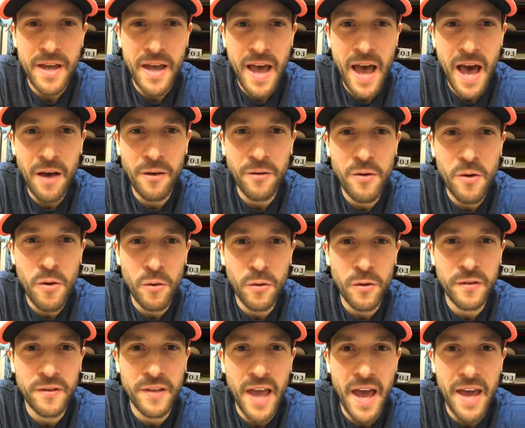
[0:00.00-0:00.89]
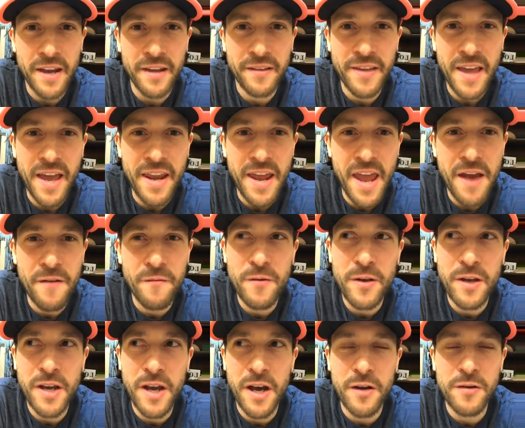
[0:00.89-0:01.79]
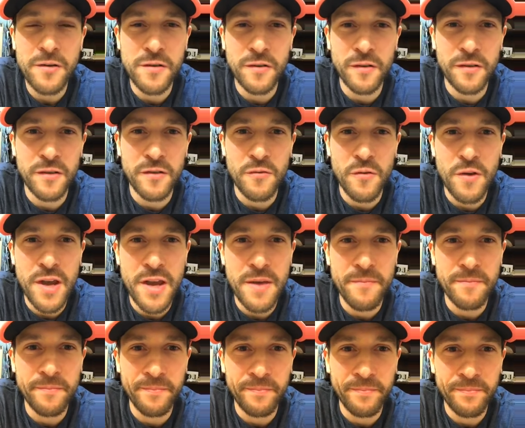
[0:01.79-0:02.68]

How cool is that? Is that every coach's dream?